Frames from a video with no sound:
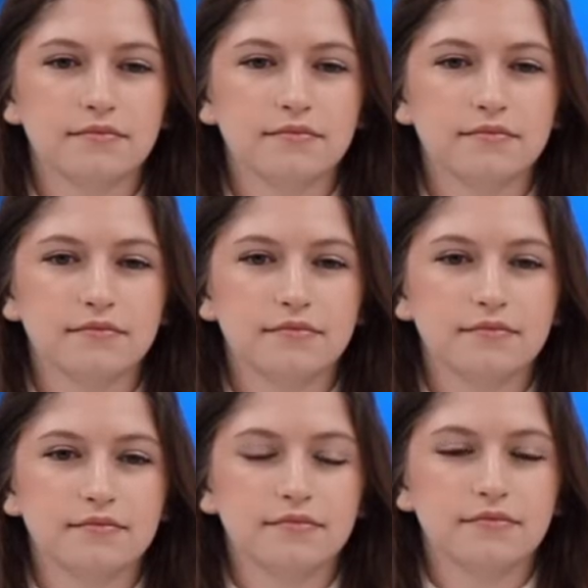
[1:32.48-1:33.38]

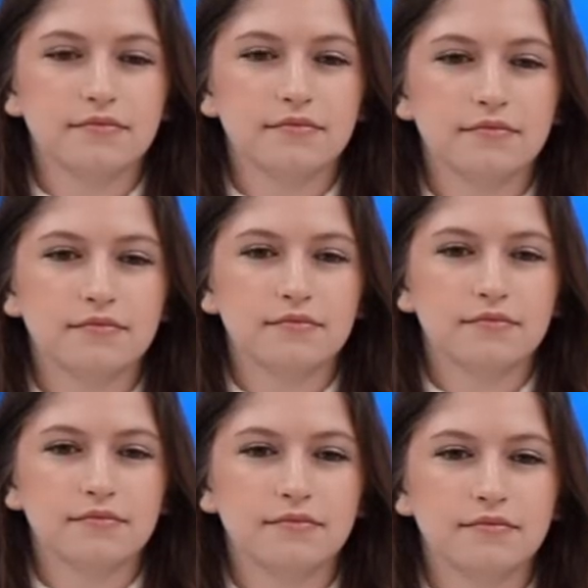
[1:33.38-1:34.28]

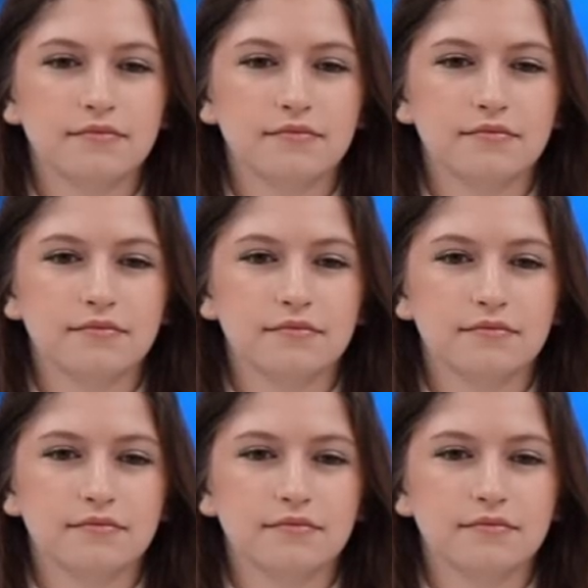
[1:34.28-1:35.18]

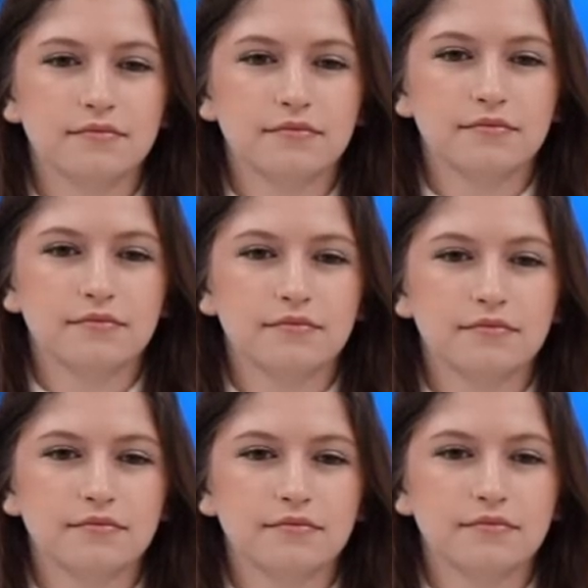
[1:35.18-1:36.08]

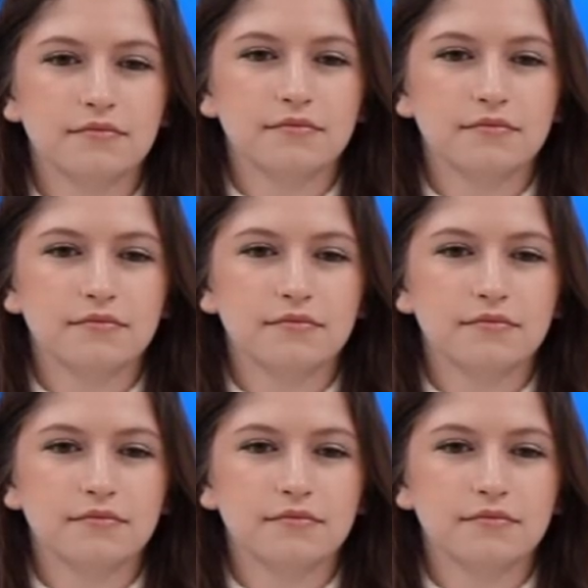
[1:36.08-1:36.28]
No words are spoken by the person on screen.